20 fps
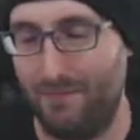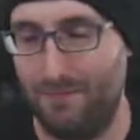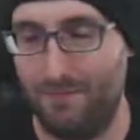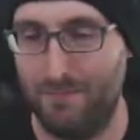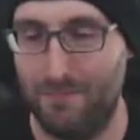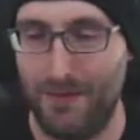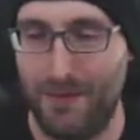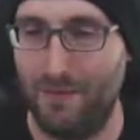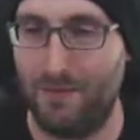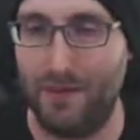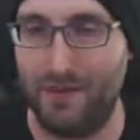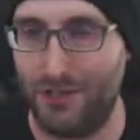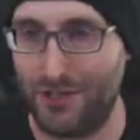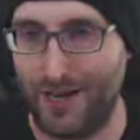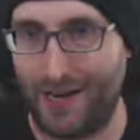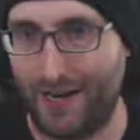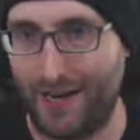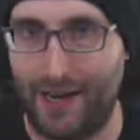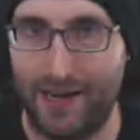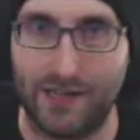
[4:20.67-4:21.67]
image,
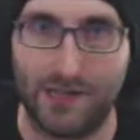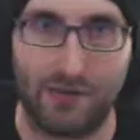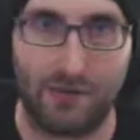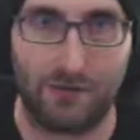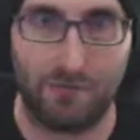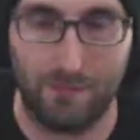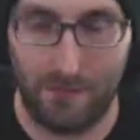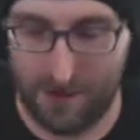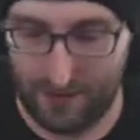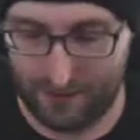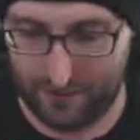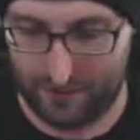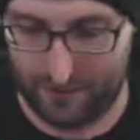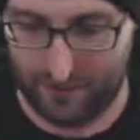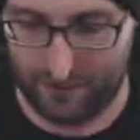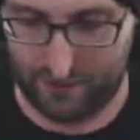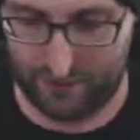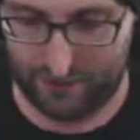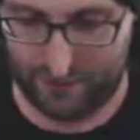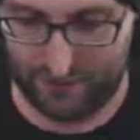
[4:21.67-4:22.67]
I guess, or myth
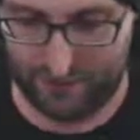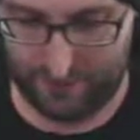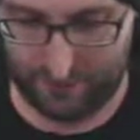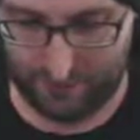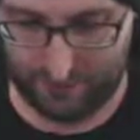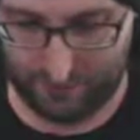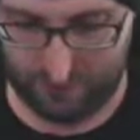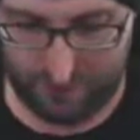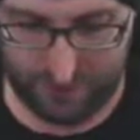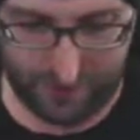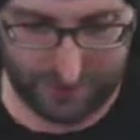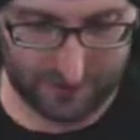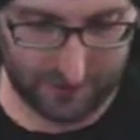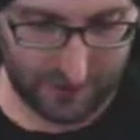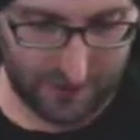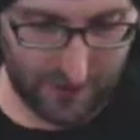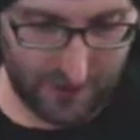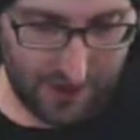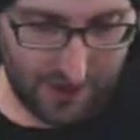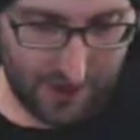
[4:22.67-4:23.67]
here in the
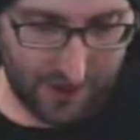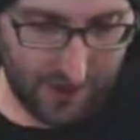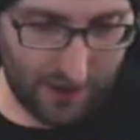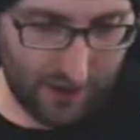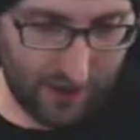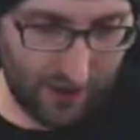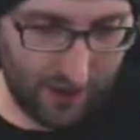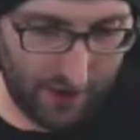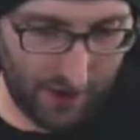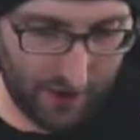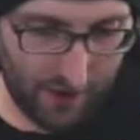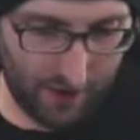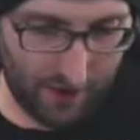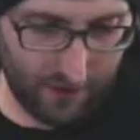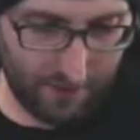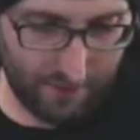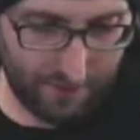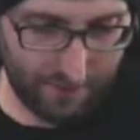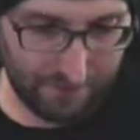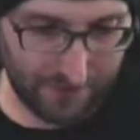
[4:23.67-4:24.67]
Northwest.
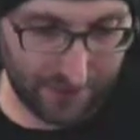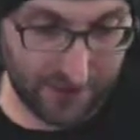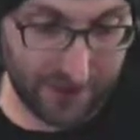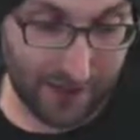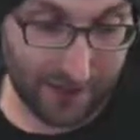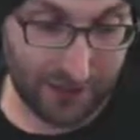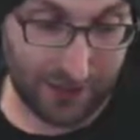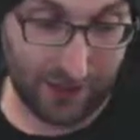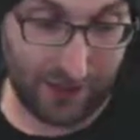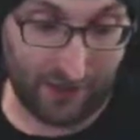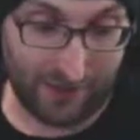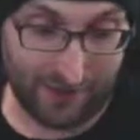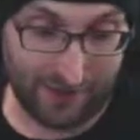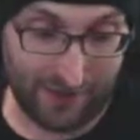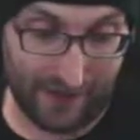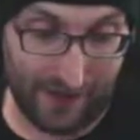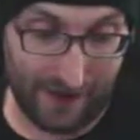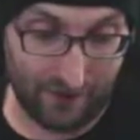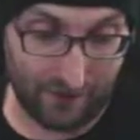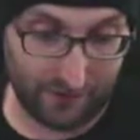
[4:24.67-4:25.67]
This has actually gone
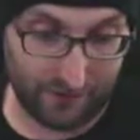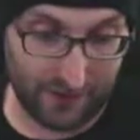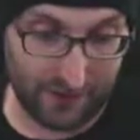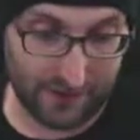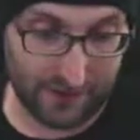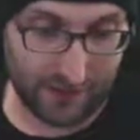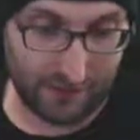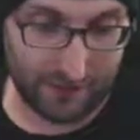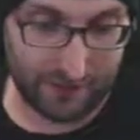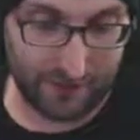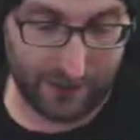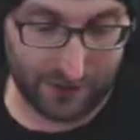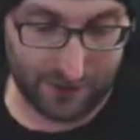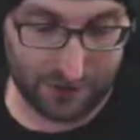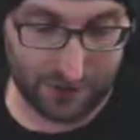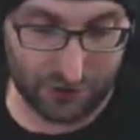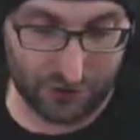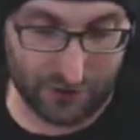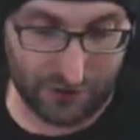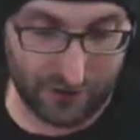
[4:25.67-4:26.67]
down the last couple days.
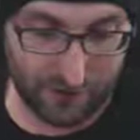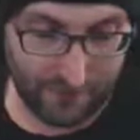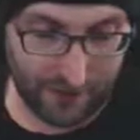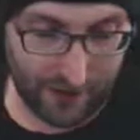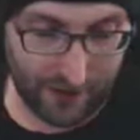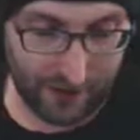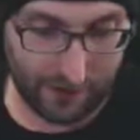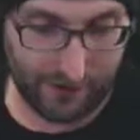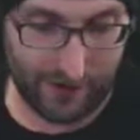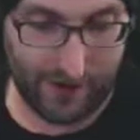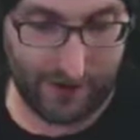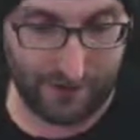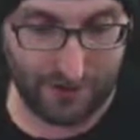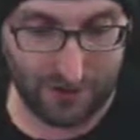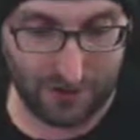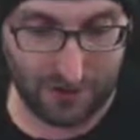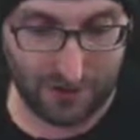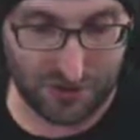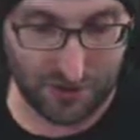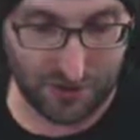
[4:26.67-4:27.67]
Trending value right now
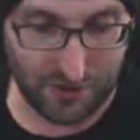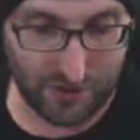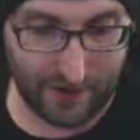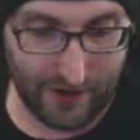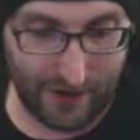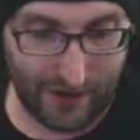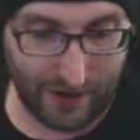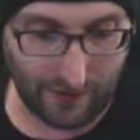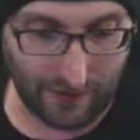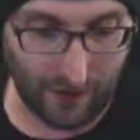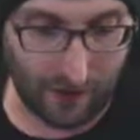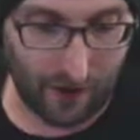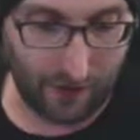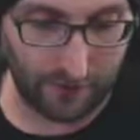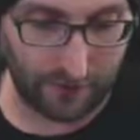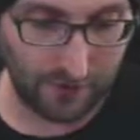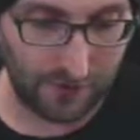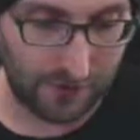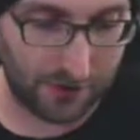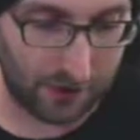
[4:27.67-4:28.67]
is
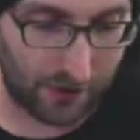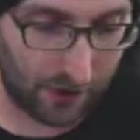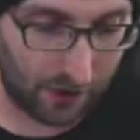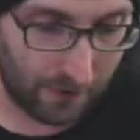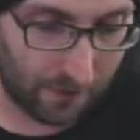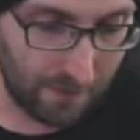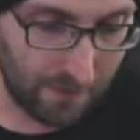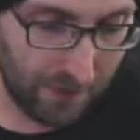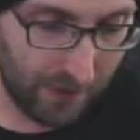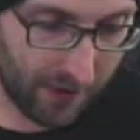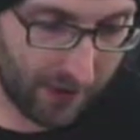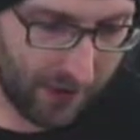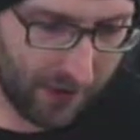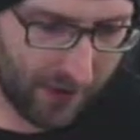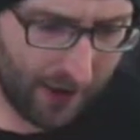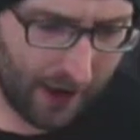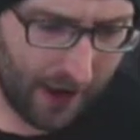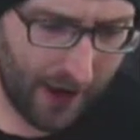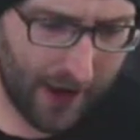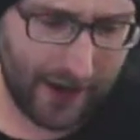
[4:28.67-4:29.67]
$38. So
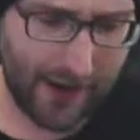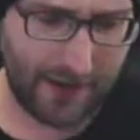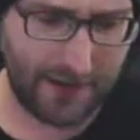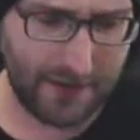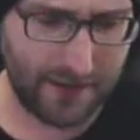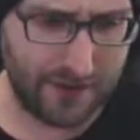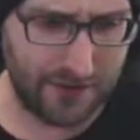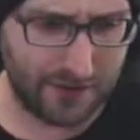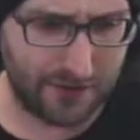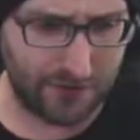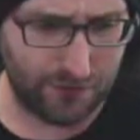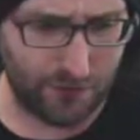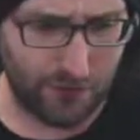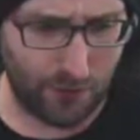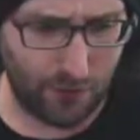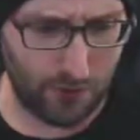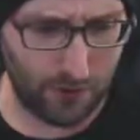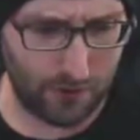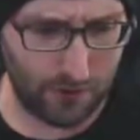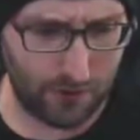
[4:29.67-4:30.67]
I got this
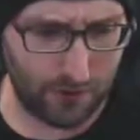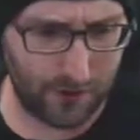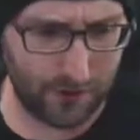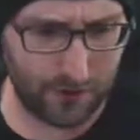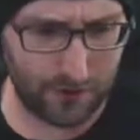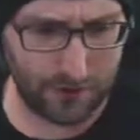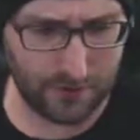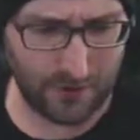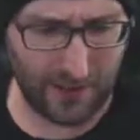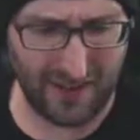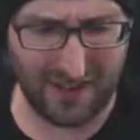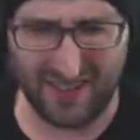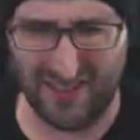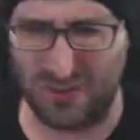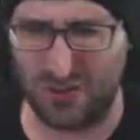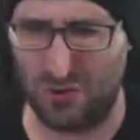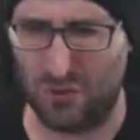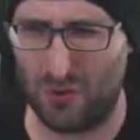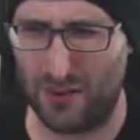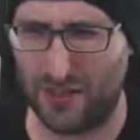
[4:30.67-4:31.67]
for I think
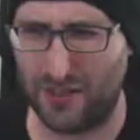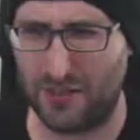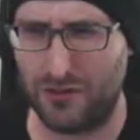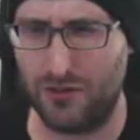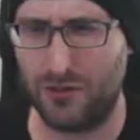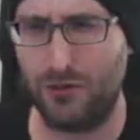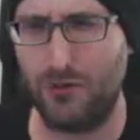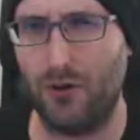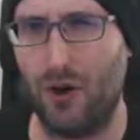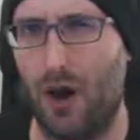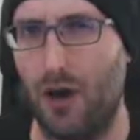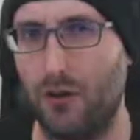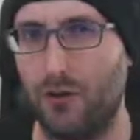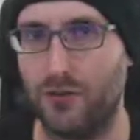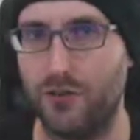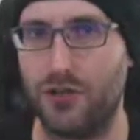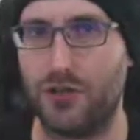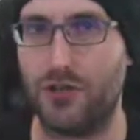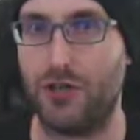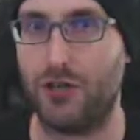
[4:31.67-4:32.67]

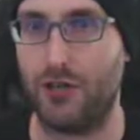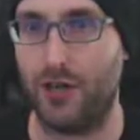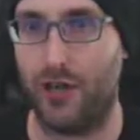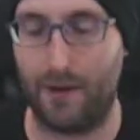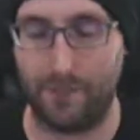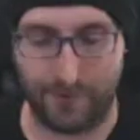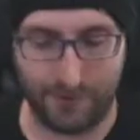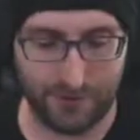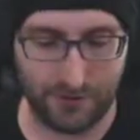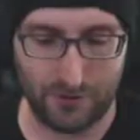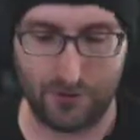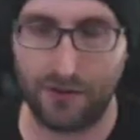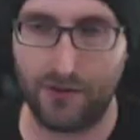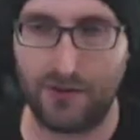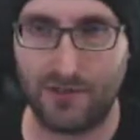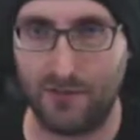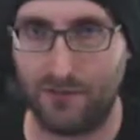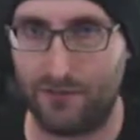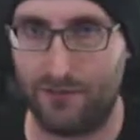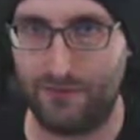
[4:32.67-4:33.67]
$22 shipped. It's only
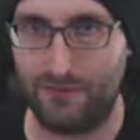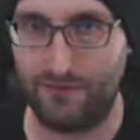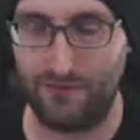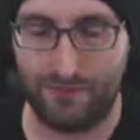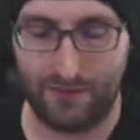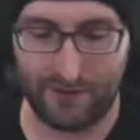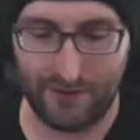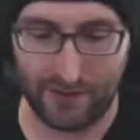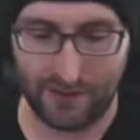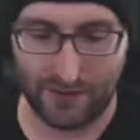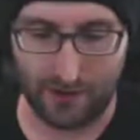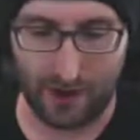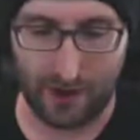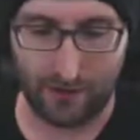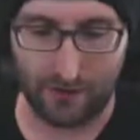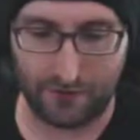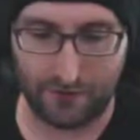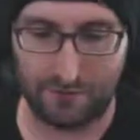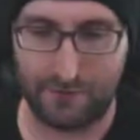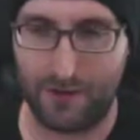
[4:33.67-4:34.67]

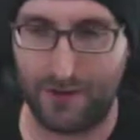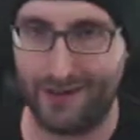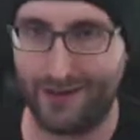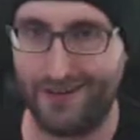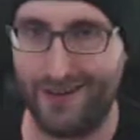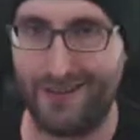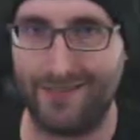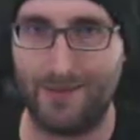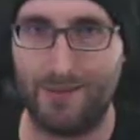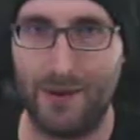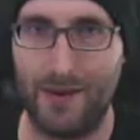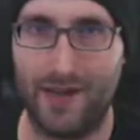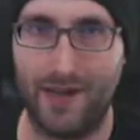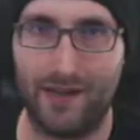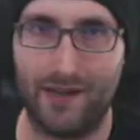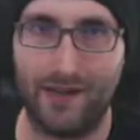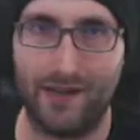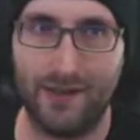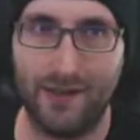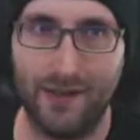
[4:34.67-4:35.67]
$15, but you had to
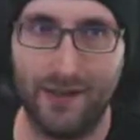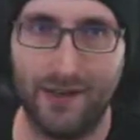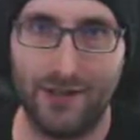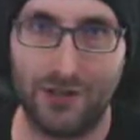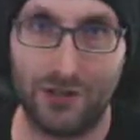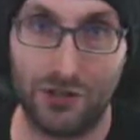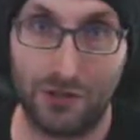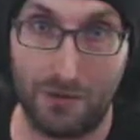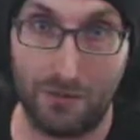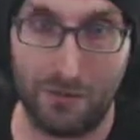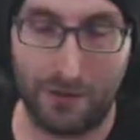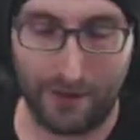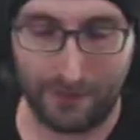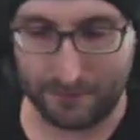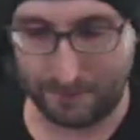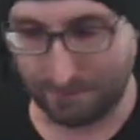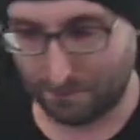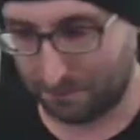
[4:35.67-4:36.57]
pay shipping,